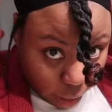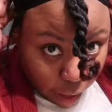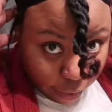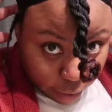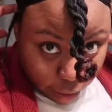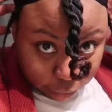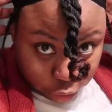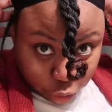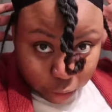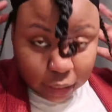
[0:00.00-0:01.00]
And then after
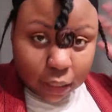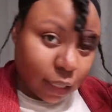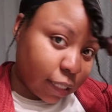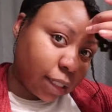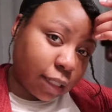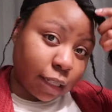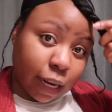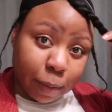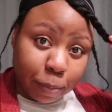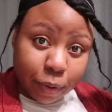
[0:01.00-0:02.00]
you get to this
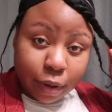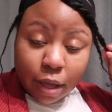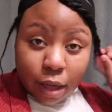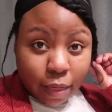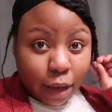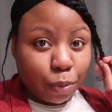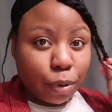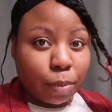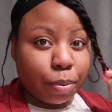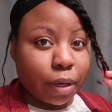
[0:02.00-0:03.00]
step, then you
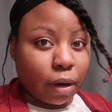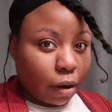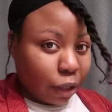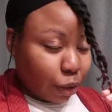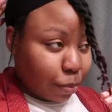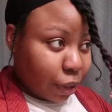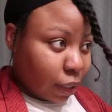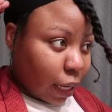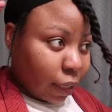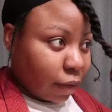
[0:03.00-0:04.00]
want to put on your
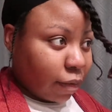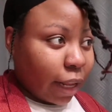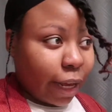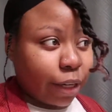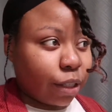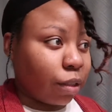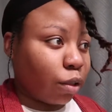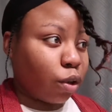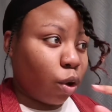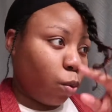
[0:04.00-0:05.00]
protective layers.
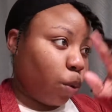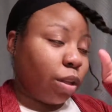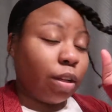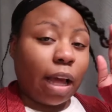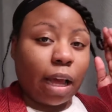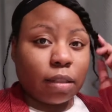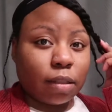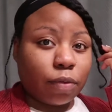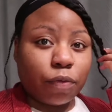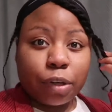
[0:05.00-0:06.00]
So whether
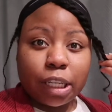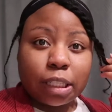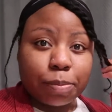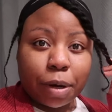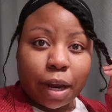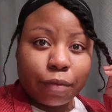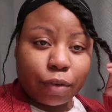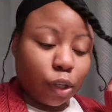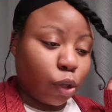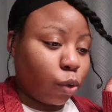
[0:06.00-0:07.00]
that's freeze spray for
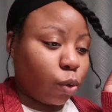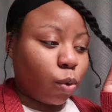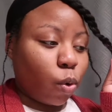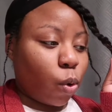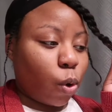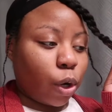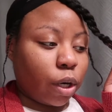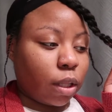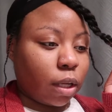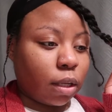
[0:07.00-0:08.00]
you, or
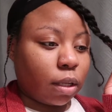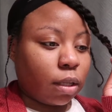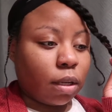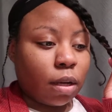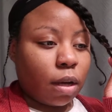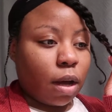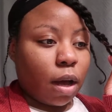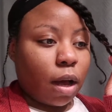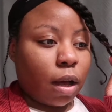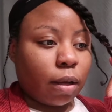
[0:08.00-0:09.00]
the
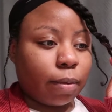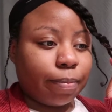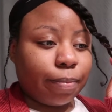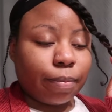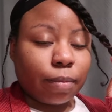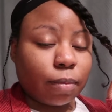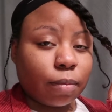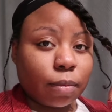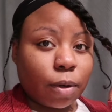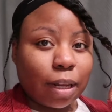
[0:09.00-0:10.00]

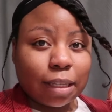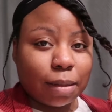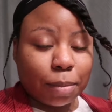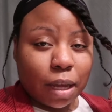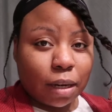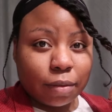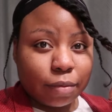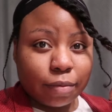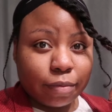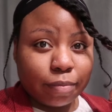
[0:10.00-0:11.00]
or like some kind
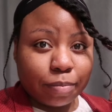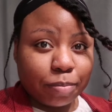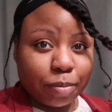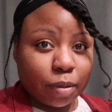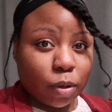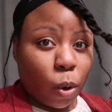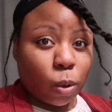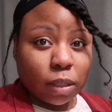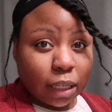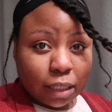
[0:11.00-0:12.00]
of
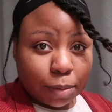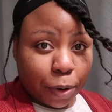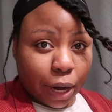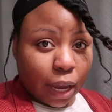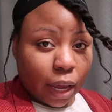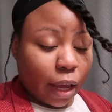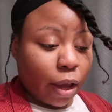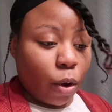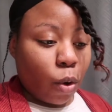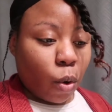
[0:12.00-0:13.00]
holding spray,
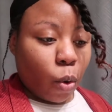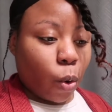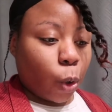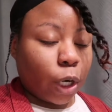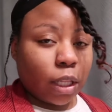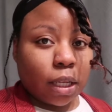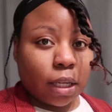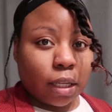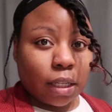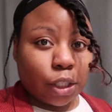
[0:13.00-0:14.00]
or
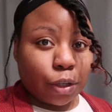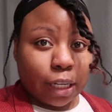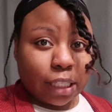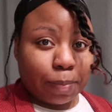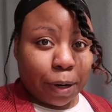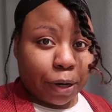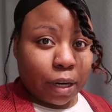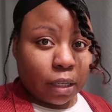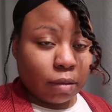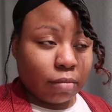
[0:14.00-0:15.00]
the
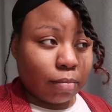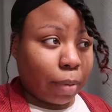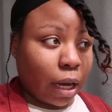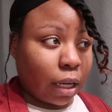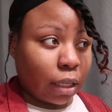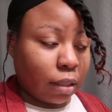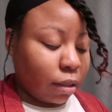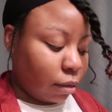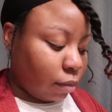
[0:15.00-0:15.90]
transparent bond,